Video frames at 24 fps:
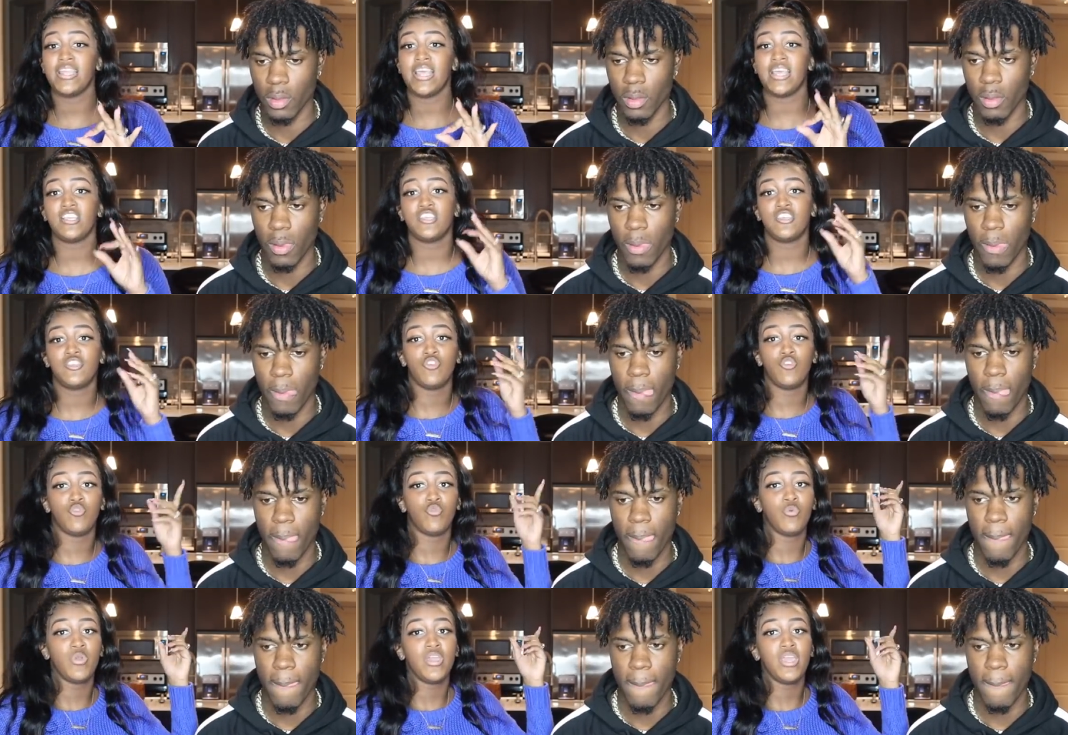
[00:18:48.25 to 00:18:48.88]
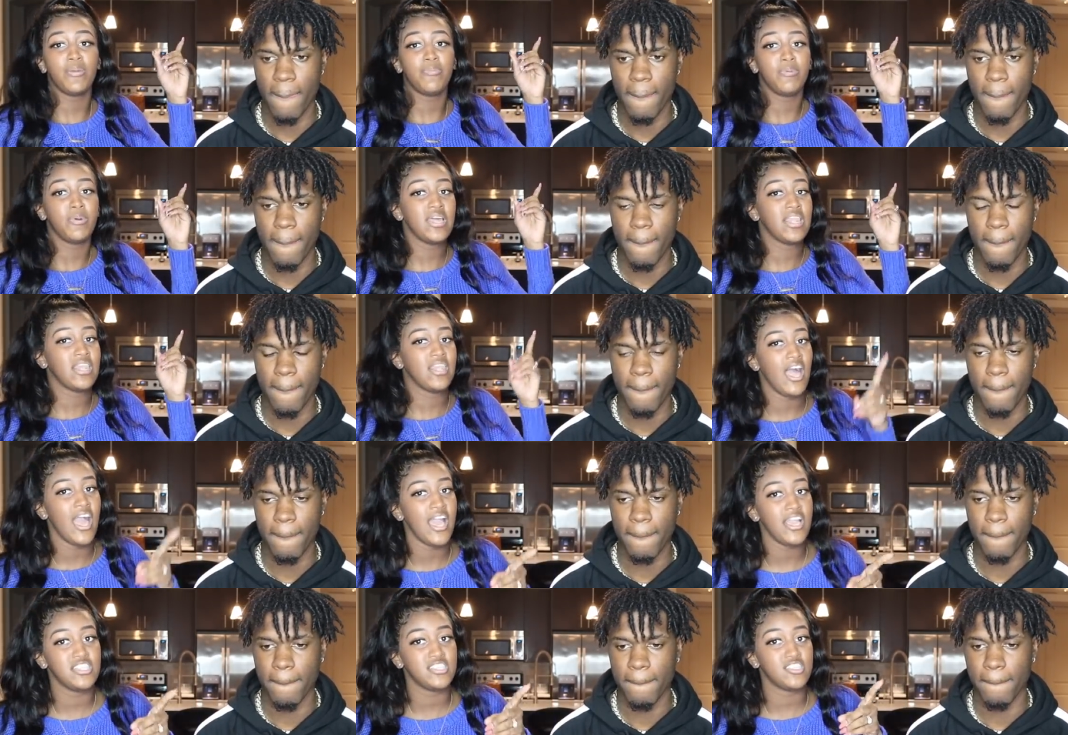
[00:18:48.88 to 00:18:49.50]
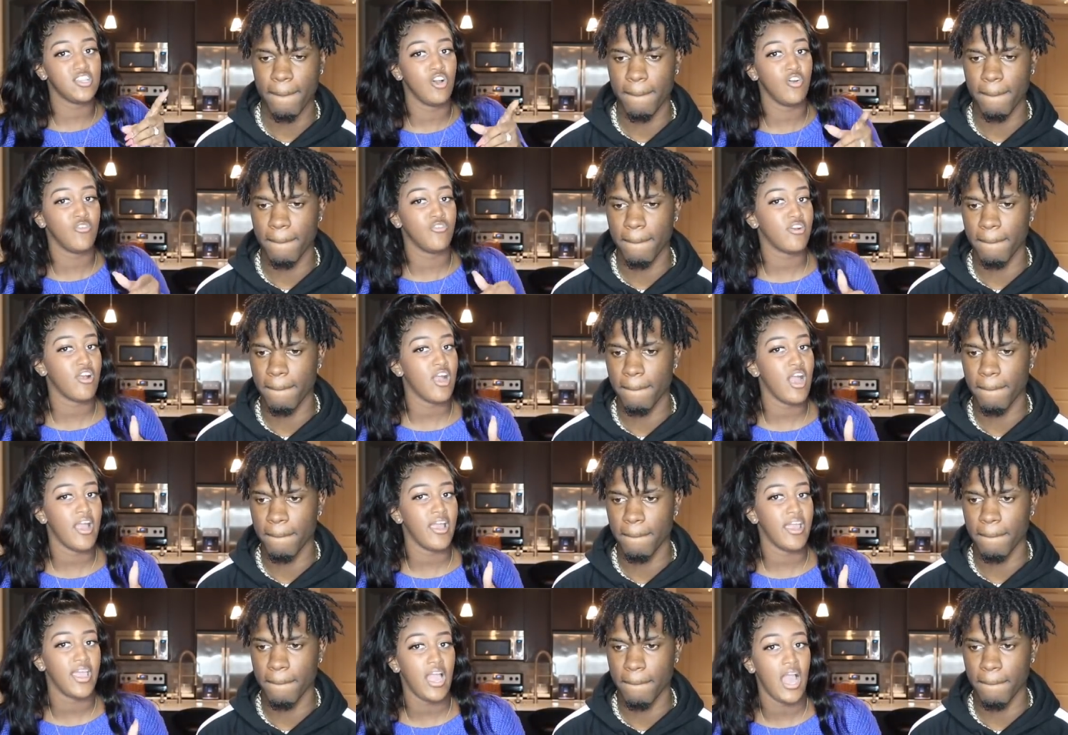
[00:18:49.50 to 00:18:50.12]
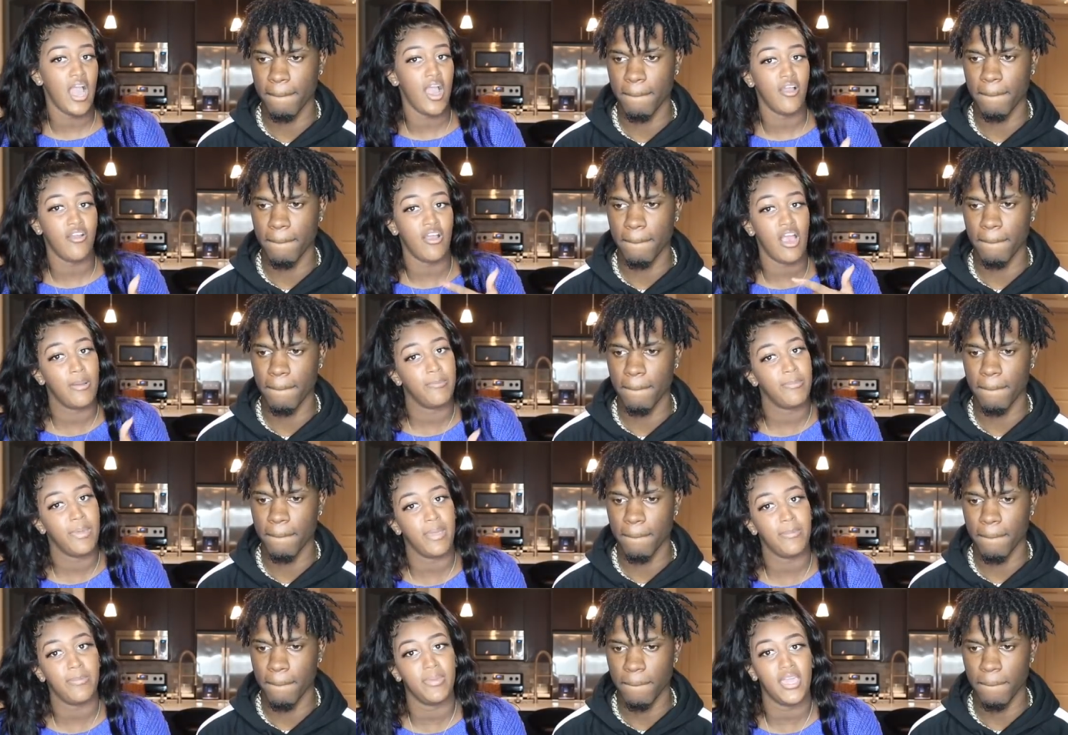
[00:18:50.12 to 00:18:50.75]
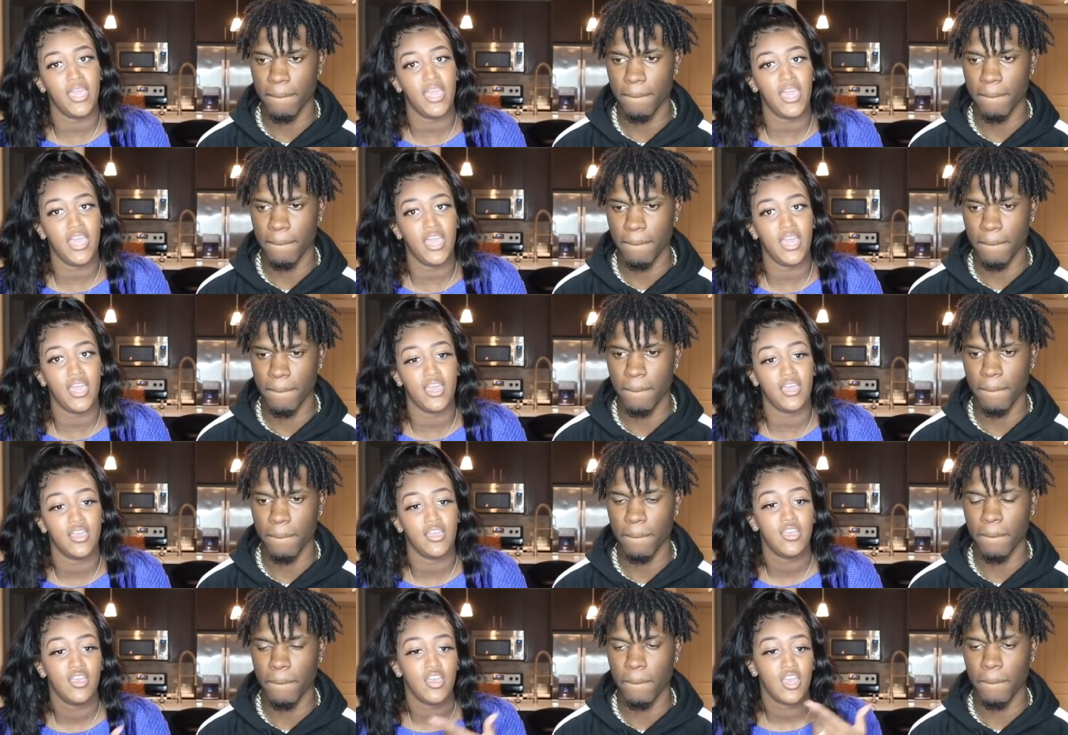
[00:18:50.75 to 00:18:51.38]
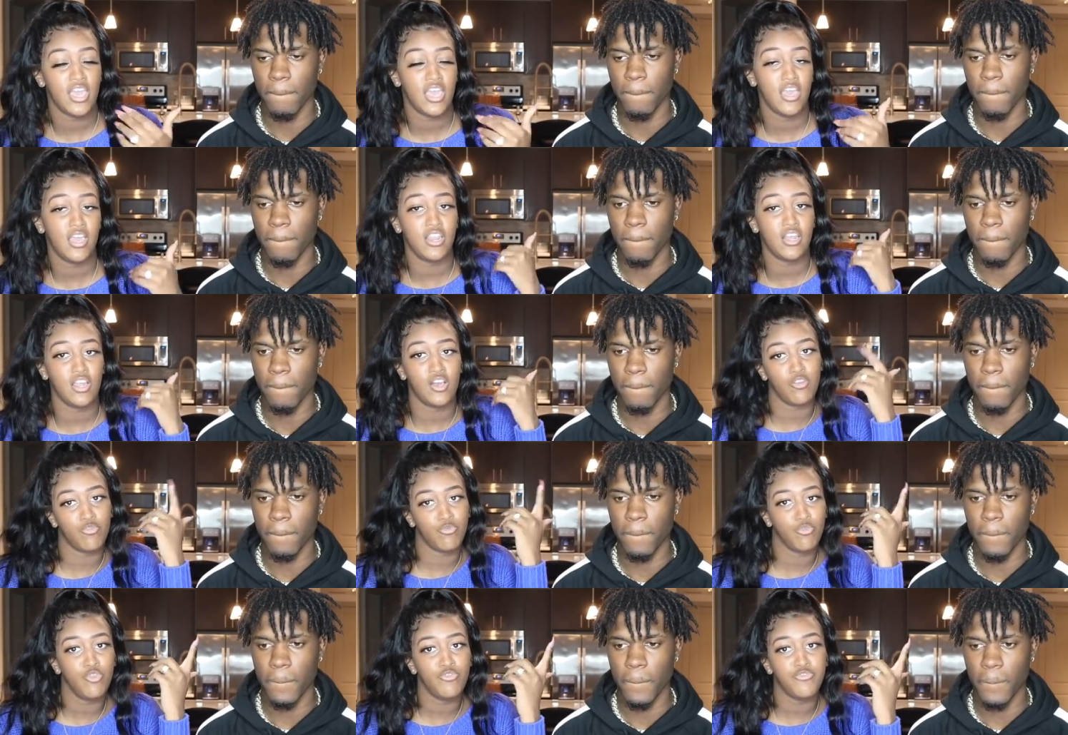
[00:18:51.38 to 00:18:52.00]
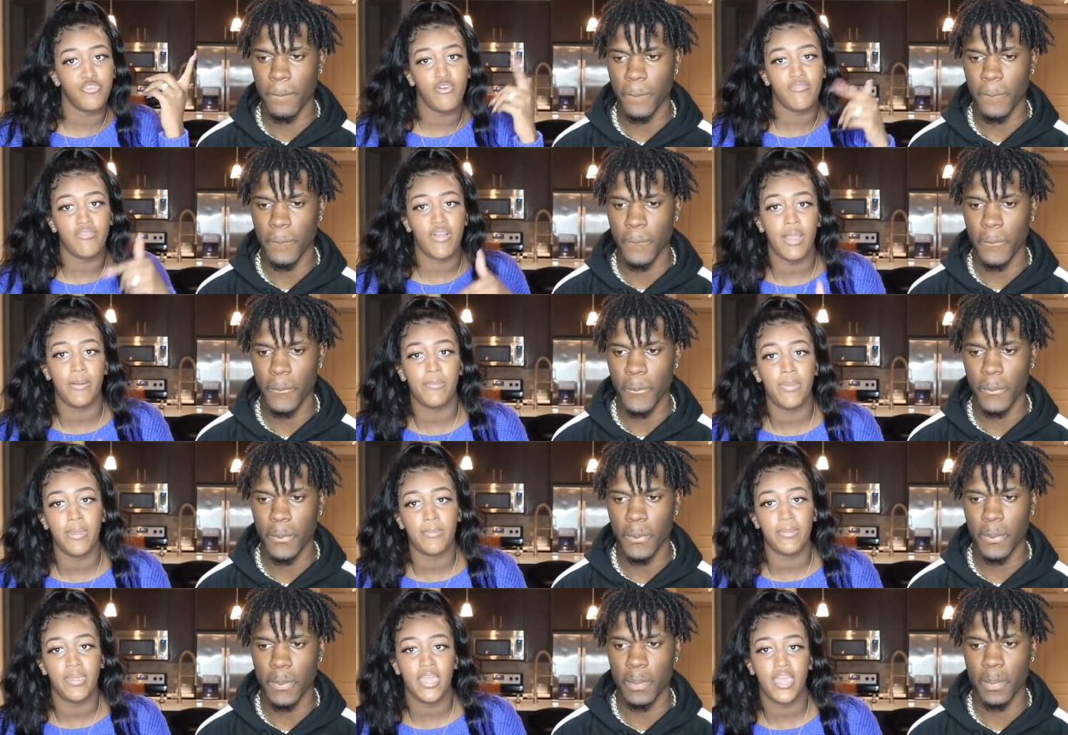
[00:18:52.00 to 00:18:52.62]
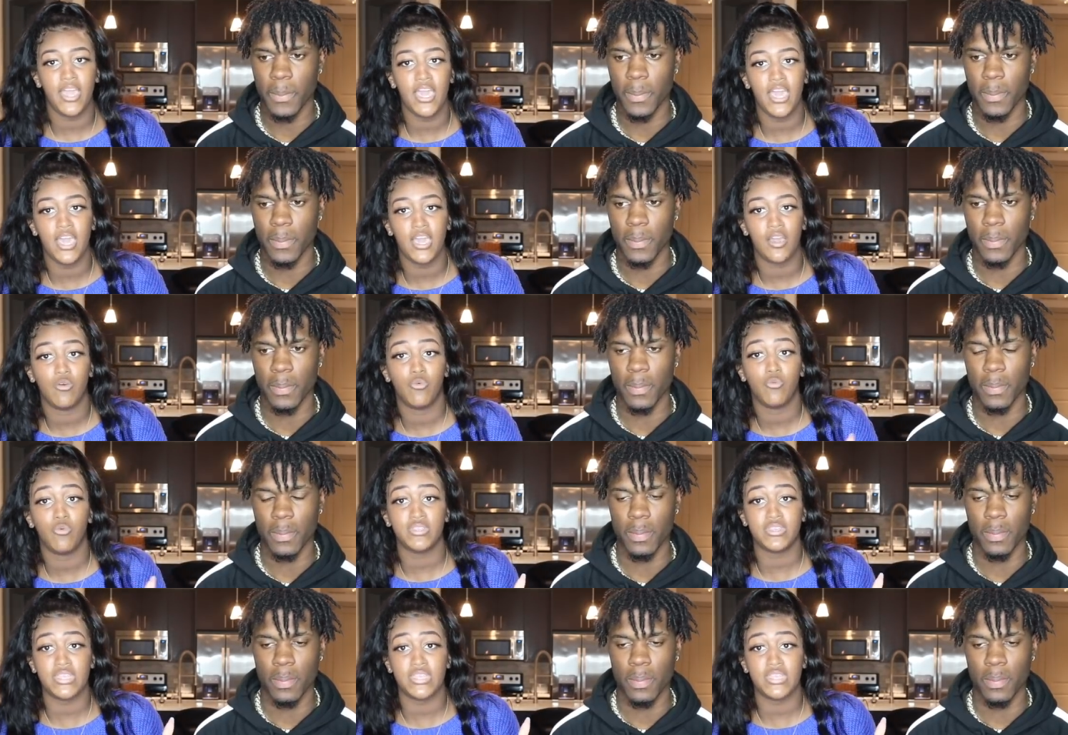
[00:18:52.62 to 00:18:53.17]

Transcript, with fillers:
Speaker 1: that you we put lights over our our baby head and a roof over our baby head